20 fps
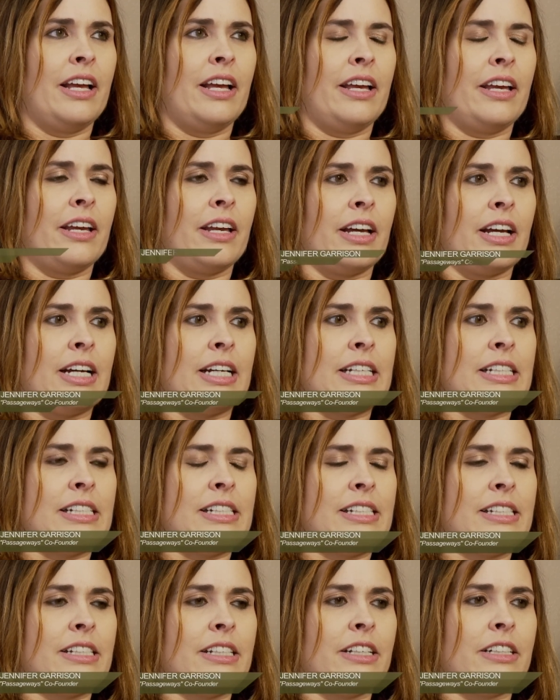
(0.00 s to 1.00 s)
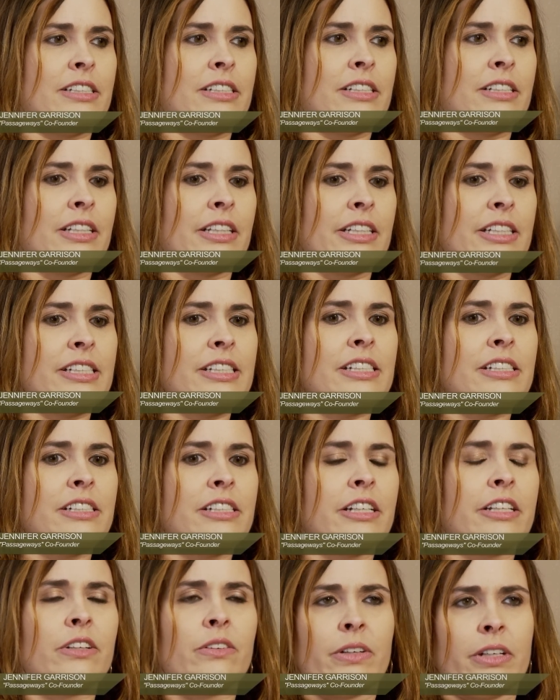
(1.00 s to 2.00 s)
and to
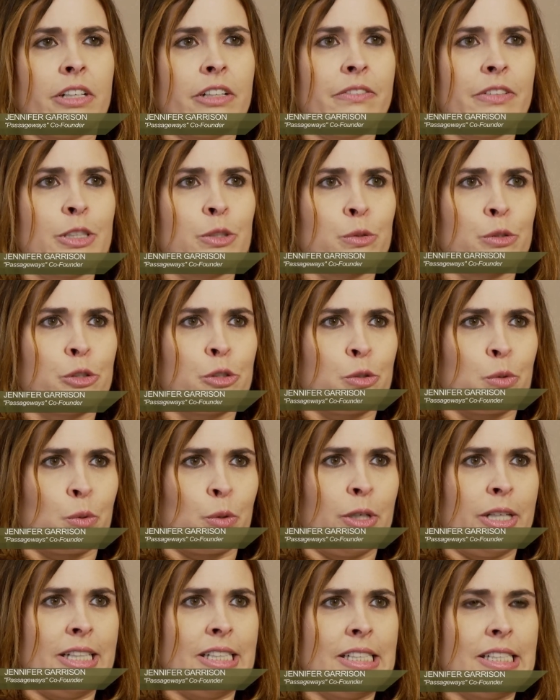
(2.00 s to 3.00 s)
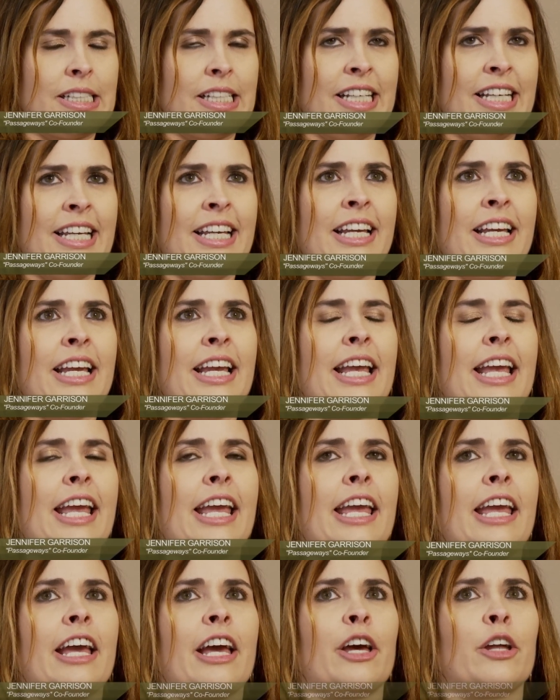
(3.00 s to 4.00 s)
listen to their individual stories
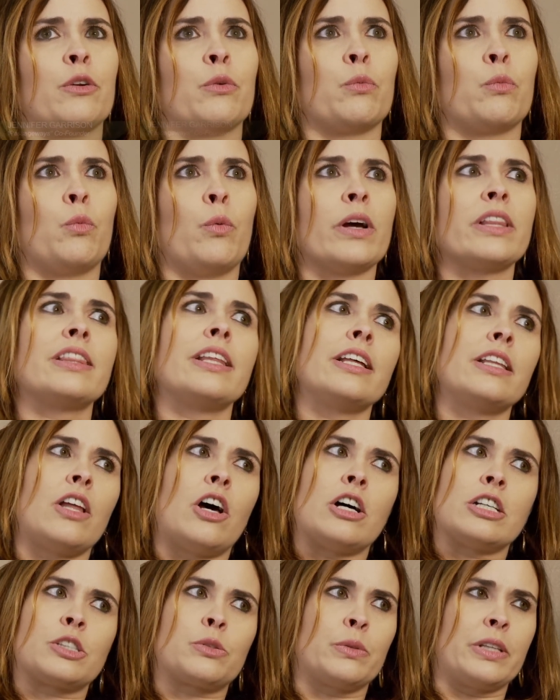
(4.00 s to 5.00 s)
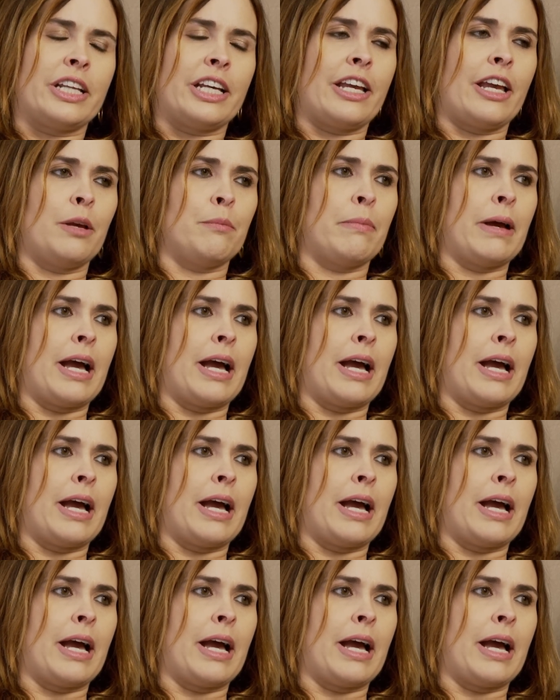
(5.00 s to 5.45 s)
and what they lost when they came